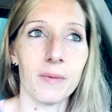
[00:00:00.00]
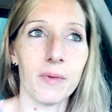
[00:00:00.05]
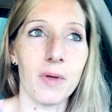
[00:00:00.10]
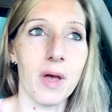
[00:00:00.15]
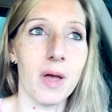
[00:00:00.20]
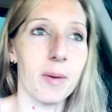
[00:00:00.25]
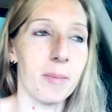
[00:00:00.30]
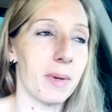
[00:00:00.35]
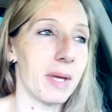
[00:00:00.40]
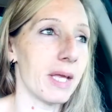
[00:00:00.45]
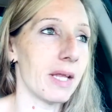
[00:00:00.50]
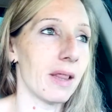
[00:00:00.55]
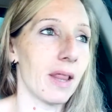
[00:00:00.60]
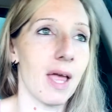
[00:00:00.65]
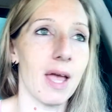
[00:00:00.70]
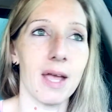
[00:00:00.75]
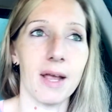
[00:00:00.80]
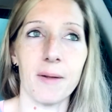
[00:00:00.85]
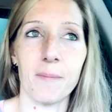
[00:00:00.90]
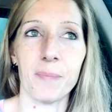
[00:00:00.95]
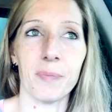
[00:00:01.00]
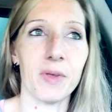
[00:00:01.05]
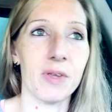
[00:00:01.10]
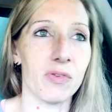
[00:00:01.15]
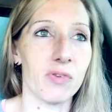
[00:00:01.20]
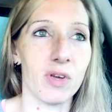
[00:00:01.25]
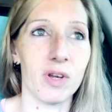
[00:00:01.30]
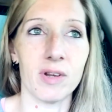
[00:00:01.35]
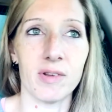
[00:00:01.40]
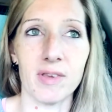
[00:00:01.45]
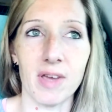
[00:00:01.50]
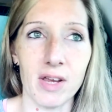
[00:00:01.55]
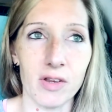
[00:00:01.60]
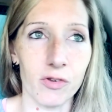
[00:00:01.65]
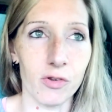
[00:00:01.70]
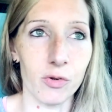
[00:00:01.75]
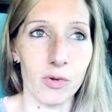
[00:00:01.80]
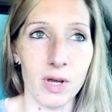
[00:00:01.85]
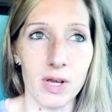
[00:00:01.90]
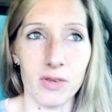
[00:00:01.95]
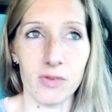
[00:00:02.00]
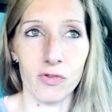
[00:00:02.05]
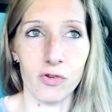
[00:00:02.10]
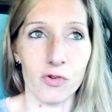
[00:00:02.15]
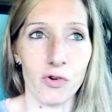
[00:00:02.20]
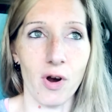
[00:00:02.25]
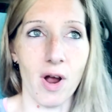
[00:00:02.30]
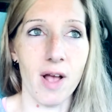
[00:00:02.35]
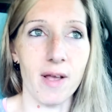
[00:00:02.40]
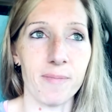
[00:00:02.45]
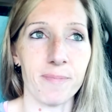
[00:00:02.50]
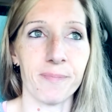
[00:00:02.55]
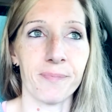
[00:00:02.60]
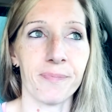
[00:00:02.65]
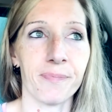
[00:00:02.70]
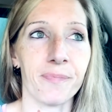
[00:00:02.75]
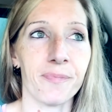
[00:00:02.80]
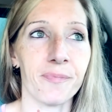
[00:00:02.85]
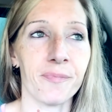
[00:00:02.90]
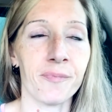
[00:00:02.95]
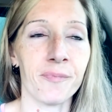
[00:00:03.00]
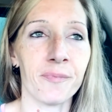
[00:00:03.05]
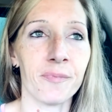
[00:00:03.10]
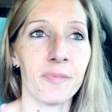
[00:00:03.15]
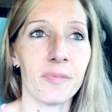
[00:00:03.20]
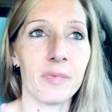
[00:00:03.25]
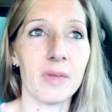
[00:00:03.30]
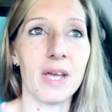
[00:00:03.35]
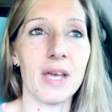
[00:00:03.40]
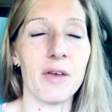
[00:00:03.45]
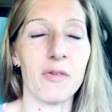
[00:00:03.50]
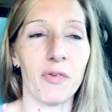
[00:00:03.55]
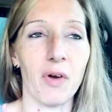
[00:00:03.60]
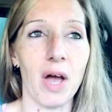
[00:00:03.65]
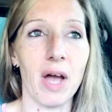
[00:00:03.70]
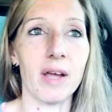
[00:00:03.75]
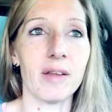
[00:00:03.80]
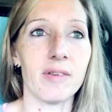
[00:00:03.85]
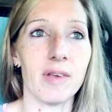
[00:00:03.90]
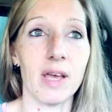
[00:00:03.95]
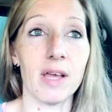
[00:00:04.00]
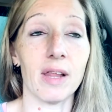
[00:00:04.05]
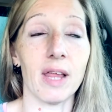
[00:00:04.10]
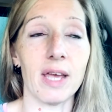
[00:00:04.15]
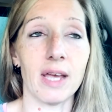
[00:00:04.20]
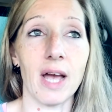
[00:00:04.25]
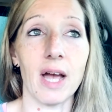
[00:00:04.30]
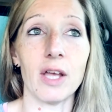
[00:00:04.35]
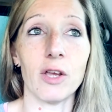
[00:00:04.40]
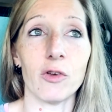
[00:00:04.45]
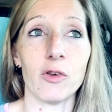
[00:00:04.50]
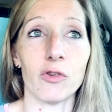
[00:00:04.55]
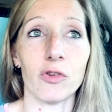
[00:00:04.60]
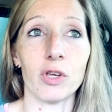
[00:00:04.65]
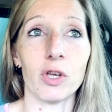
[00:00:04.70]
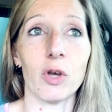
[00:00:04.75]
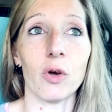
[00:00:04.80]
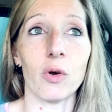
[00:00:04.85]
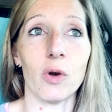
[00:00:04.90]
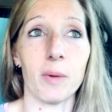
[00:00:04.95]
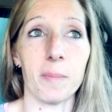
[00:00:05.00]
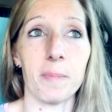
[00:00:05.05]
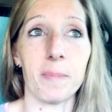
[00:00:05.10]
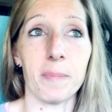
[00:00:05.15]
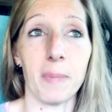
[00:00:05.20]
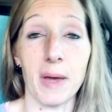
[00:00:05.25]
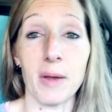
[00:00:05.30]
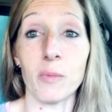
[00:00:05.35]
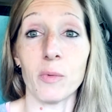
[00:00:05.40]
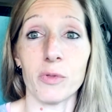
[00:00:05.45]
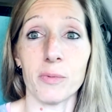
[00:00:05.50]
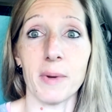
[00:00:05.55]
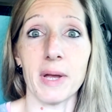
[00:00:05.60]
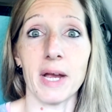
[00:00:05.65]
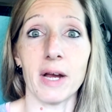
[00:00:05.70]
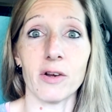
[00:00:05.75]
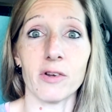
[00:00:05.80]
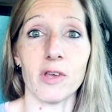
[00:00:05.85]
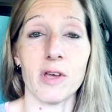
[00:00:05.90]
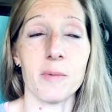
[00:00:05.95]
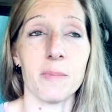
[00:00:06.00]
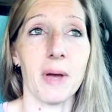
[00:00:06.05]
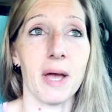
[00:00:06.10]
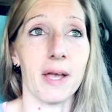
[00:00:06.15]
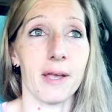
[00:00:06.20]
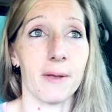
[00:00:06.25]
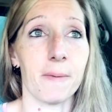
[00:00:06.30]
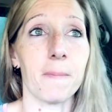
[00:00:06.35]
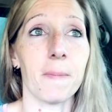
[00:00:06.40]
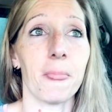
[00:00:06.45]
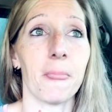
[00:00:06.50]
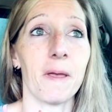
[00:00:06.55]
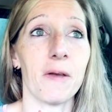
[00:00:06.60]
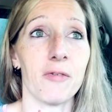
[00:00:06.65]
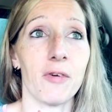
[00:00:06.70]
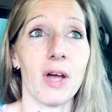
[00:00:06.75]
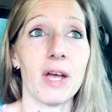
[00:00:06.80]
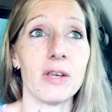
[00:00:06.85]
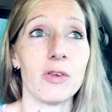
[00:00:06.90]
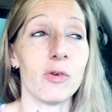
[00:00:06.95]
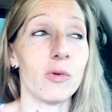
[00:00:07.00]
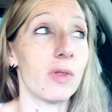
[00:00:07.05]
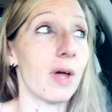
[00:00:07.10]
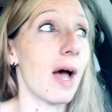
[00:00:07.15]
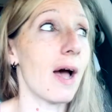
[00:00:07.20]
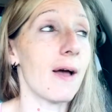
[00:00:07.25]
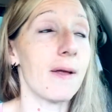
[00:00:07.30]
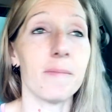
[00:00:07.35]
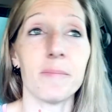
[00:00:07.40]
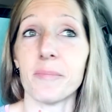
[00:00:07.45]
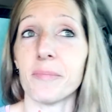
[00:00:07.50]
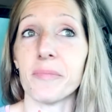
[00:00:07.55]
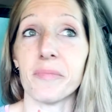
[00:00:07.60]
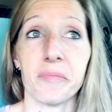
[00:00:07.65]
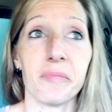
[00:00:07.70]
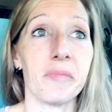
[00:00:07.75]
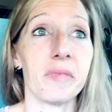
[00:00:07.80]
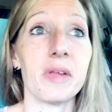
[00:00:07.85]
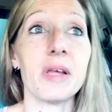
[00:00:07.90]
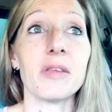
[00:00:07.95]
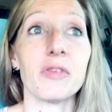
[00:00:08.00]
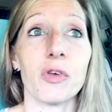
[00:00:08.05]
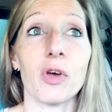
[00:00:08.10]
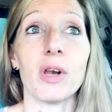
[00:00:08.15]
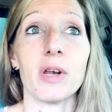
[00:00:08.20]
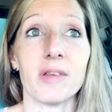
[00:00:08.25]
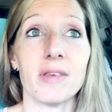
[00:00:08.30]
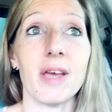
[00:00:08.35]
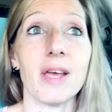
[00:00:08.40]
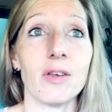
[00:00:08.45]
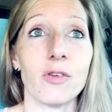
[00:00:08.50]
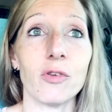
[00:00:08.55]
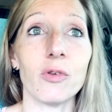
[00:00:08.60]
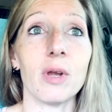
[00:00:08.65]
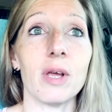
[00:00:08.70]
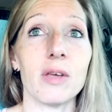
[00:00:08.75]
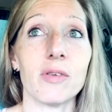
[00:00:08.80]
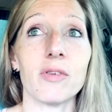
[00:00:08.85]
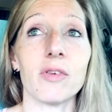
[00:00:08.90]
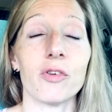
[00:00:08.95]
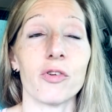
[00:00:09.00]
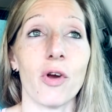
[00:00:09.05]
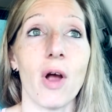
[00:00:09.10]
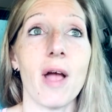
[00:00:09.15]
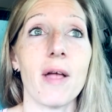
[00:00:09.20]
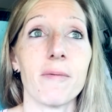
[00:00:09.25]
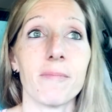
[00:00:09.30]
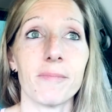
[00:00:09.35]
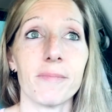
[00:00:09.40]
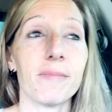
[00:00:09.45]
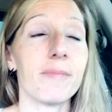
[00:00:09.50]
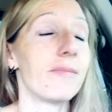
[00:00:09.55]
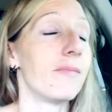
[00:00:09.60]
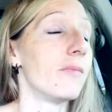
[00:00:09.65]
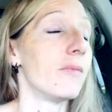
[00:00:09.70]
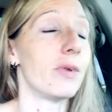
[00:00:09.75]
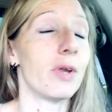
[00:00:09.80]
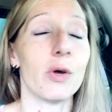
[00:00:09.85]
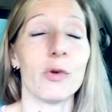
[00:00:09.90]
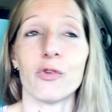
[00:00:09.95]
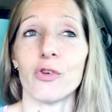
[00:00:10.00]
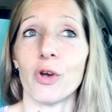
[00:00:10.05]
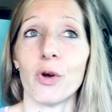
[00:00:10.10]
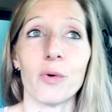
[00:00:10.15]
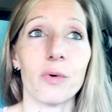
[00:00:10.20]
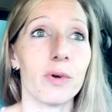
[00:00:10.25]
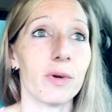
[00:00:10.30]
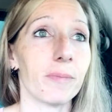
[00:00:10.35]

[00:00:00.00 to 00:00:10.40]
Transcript: I mean, like, it's going to take 2 days to dry. If I, like, I usually go to bed with my hair tied back. If I do that, it's going to take 2 days to dry. No joke.